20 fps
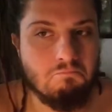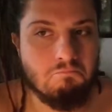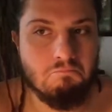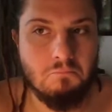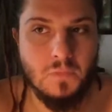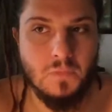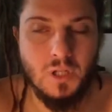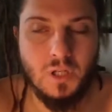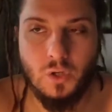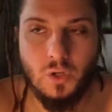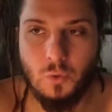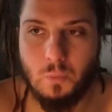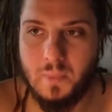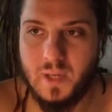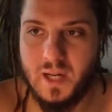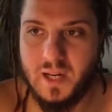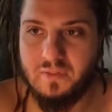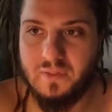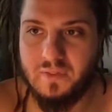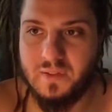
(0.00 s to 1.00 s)
you know,
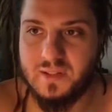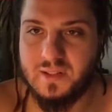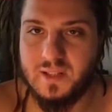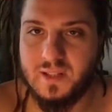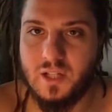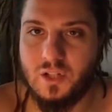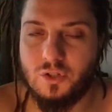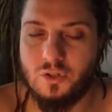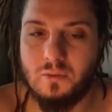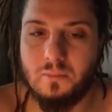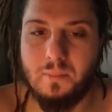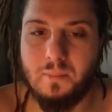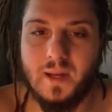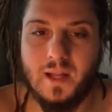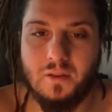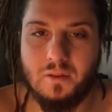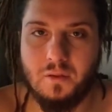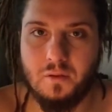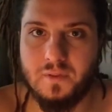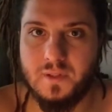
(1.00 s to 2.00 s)
manifestation
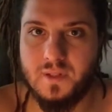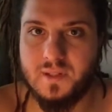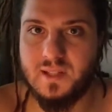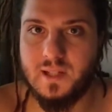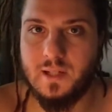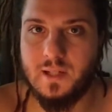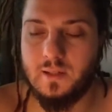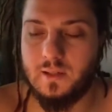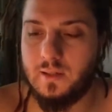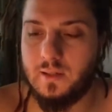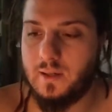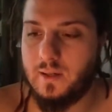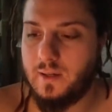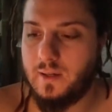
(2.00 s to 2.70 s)
path of the sun,